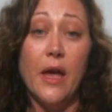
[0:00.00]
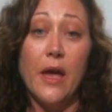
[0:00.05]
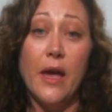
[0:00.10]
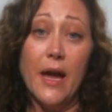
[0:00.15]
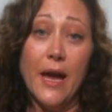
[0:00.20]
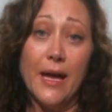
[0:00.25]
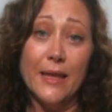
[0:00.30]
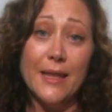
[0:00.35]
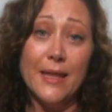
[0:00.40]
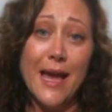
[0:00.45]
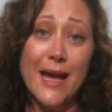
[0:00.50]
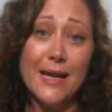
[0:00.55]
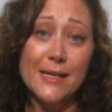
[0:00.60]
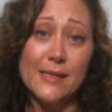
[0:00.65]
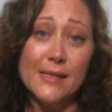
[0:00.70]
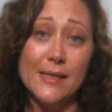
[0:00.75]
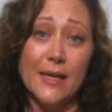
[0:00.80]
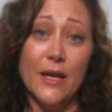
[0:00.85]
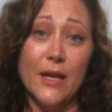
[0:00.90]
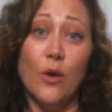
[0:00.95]
And
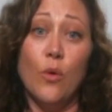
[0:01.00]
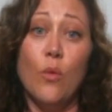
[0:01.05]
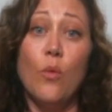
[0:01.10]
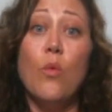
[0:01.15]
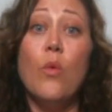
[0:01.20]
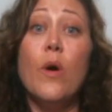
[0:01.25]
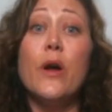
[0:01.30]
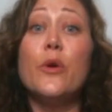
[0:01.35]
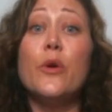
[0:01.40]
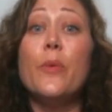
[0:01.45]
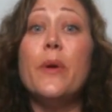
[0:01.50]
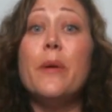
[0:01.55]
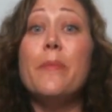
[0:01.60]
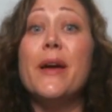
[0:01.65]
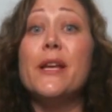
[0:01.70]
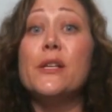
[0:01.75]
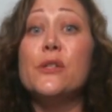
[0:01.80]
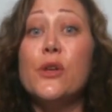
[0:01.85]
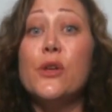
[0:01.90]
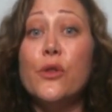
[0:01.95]
lastly, what are we
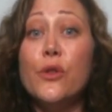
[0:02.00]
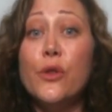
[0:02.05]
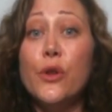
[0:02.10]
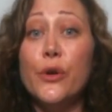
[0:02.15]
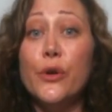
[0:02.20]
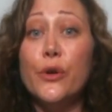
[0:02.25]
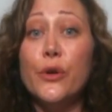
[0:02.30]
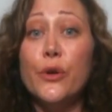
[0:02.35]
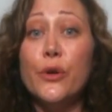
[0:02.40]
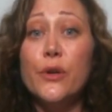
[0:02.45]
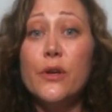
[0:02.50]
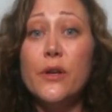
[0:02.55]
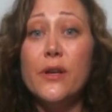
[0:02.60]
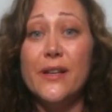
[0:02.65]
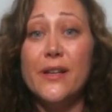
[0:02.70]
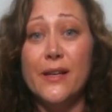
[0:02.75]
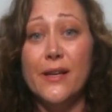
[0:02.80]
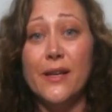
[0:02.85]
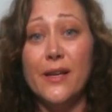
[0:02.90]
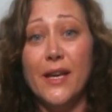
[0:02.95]
meant to learn
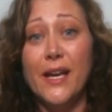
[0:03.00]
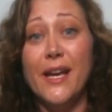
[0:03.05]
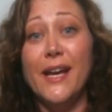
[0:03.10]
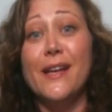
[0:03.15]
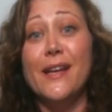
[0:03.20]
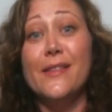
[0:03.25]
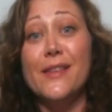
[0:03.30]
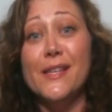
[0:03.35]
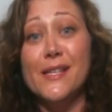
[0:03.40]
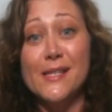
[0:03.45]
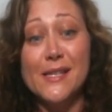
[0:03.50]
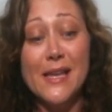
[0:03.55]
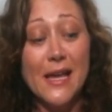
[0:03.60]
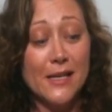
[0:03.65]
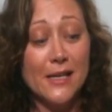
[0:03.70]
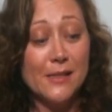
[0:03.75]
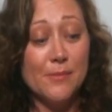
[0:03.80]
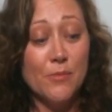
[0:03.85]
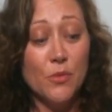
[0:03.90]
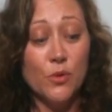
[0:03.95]
in this
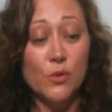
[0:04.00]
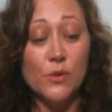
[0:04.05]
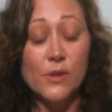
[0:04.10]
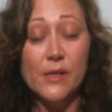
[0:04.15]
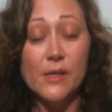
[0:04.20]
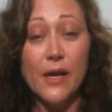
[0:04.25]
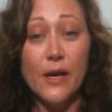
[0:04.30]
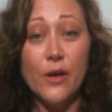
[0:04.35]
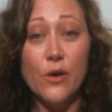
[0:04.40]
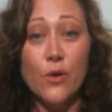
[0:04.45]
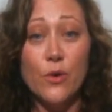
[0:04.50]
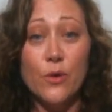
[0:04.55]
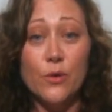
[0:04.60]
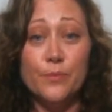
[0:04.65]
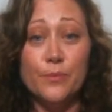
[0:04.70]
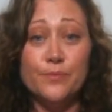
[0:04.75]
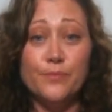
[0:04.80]
next moon cycle?